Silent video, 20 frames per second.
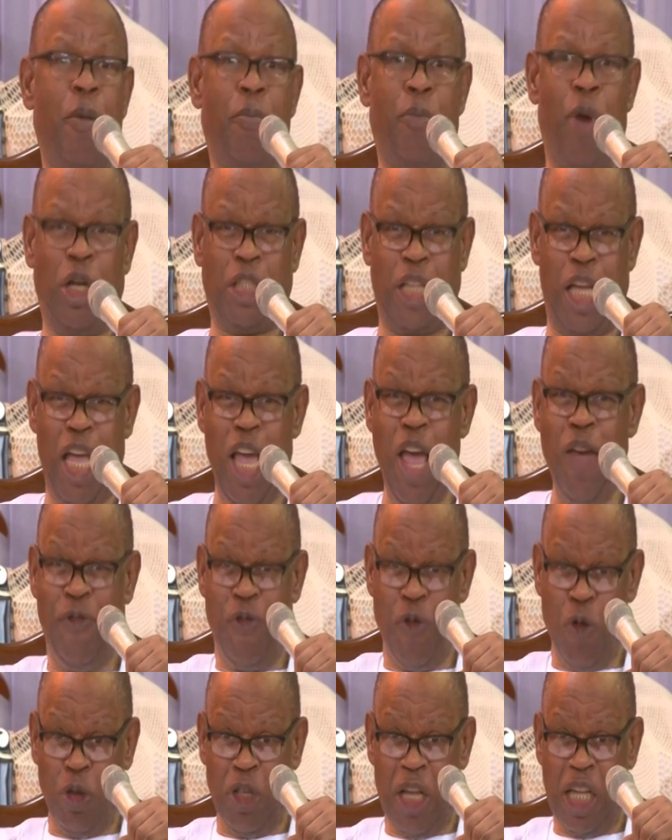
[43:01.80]
But
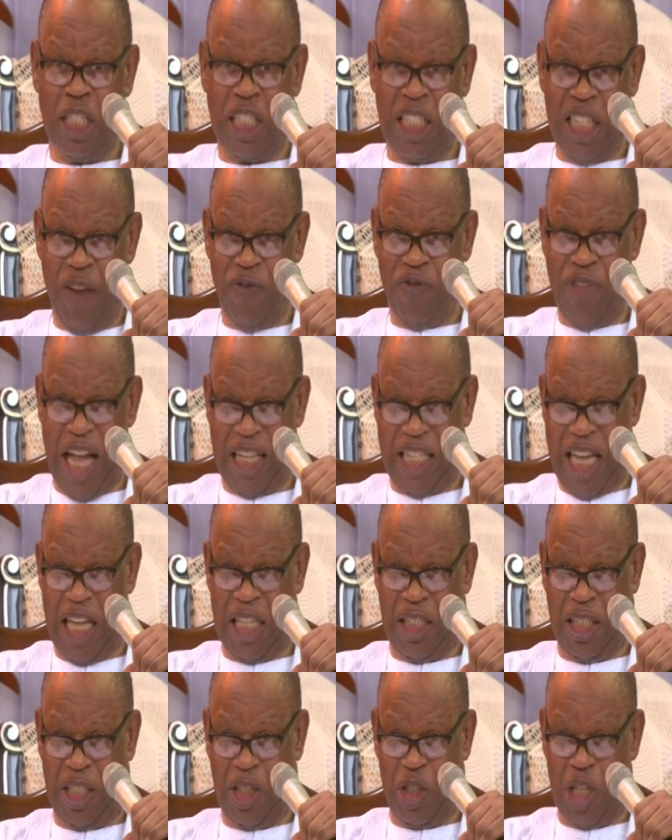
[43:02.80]
if you deceive that
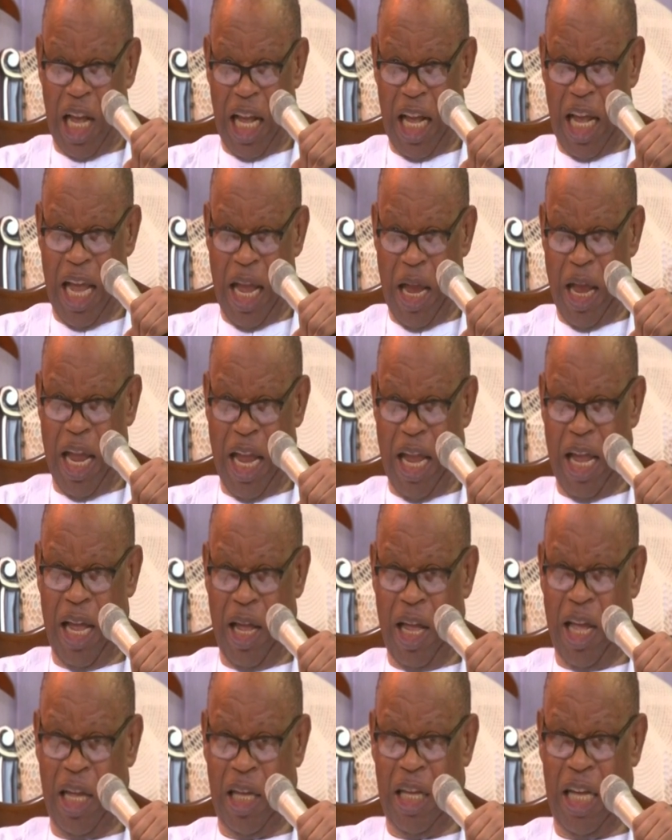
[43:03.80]
a,
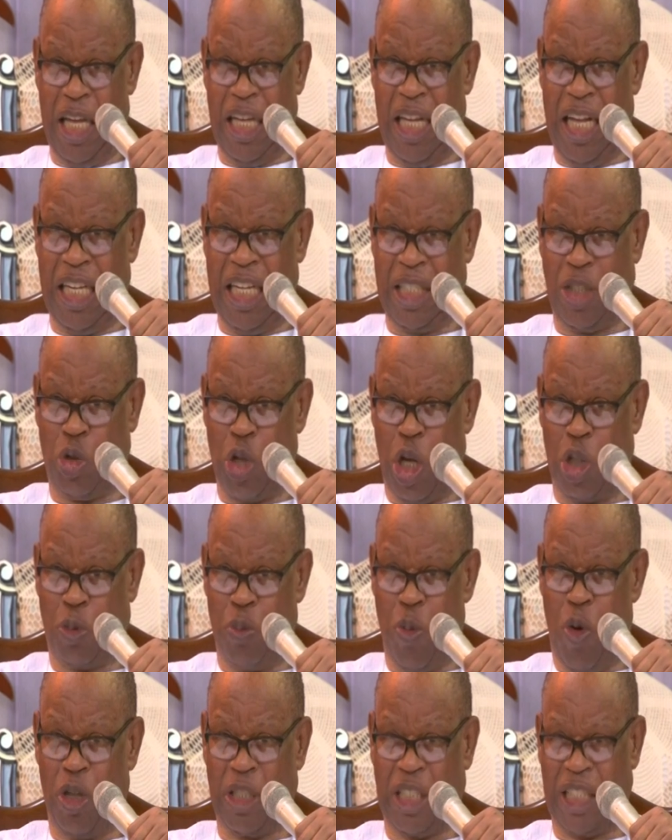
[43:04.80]
a, a, a,
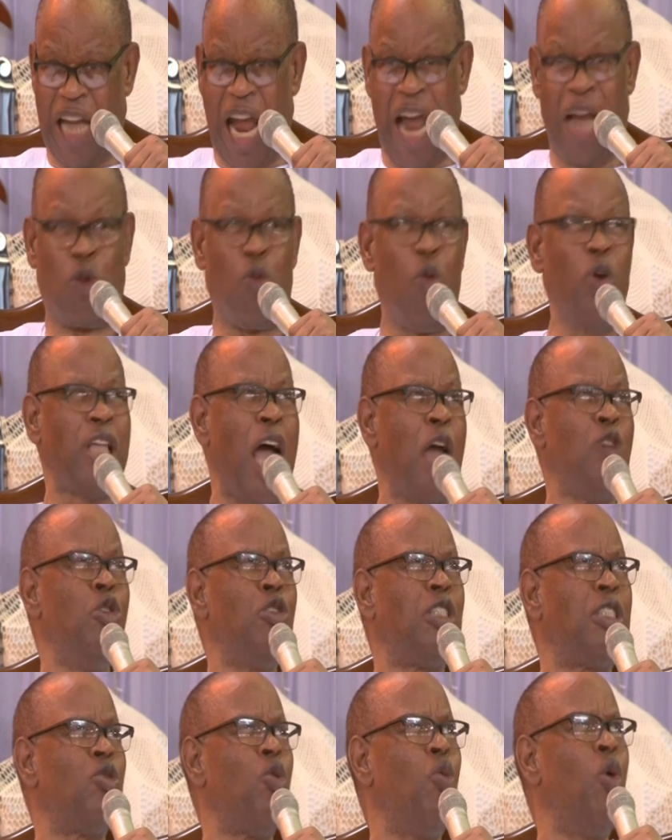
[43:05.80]
small child, what are,
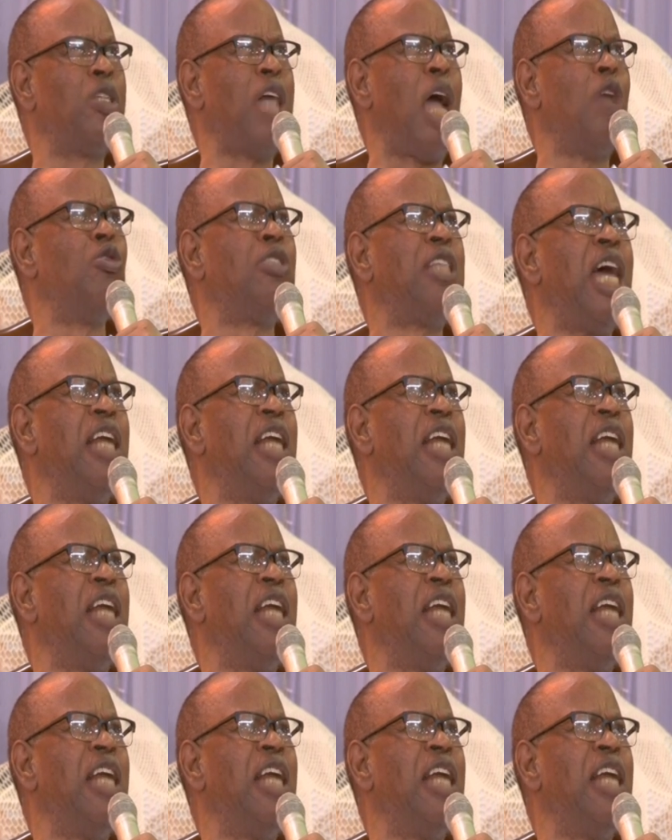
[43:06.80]
you, what are you